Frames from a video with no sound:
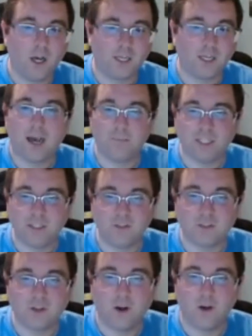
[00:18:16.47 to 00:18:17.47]

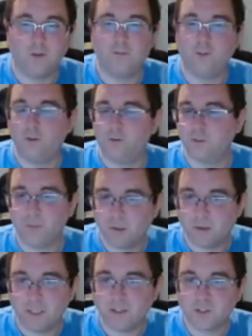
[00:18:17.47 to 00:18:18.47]
copies of those
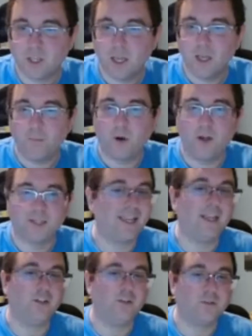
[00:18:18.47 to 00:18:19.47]
spirits, but
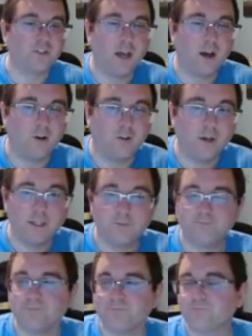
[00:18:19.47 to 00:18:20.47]
can you sell
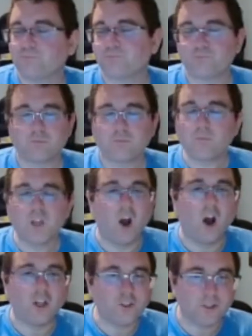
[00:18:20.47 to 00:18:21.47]

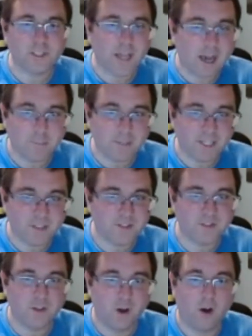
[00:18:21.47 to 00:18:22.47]
100
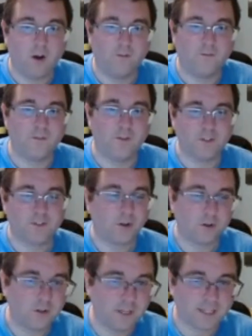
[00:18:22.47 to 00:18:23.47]
copies of the
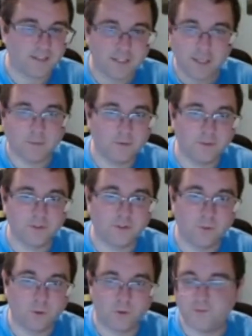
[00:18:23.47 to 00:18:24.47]
starter deck staples
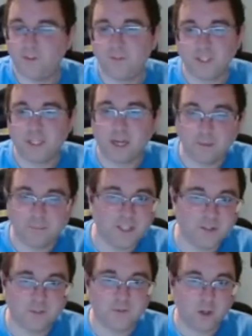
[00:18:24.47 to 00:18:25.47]
or 50
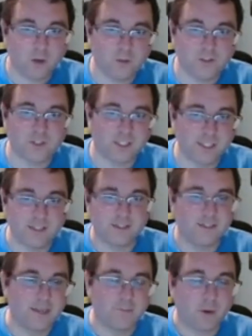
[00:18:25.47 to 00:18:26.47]
copies of those to get the
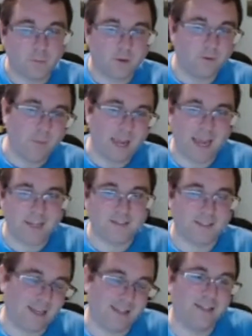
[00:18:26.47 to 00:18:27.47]
same number of
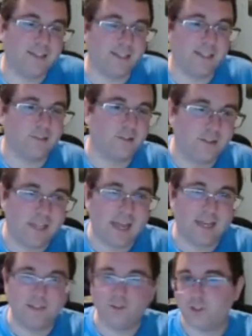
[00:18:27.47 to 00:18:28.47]
packs? I think the answer to
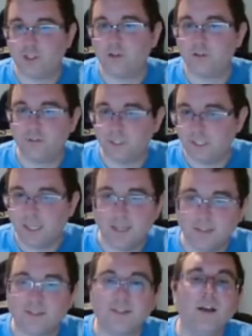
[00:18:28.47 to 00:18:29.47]
that is generally
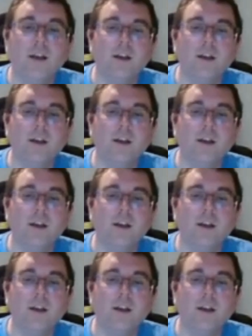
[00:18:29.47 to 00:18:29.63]
yes.